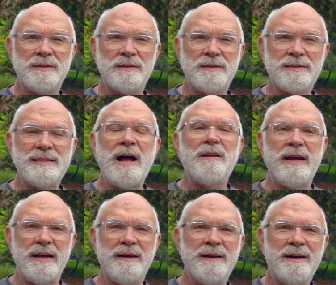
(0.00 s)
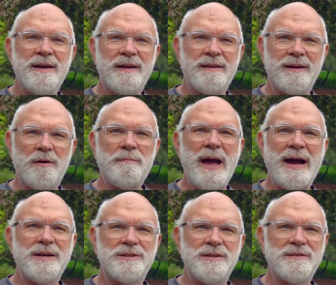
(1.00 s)
selling the little
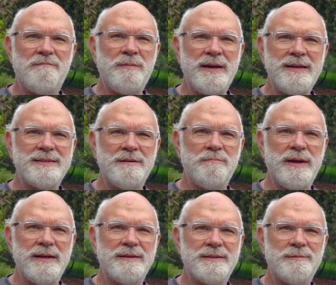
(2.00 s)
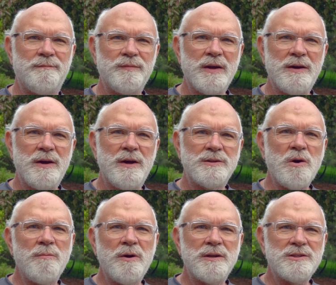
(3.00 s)
packages of peas and beans. So
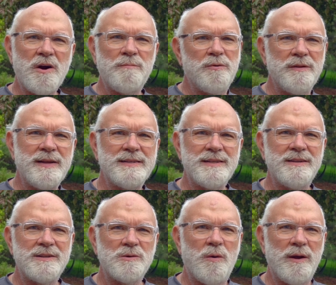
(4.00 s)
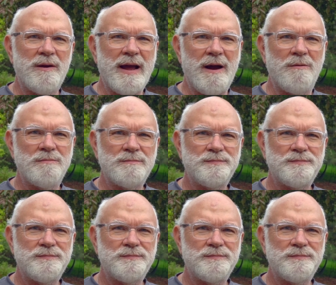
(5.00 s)
I'm going to start putting these in the soil now.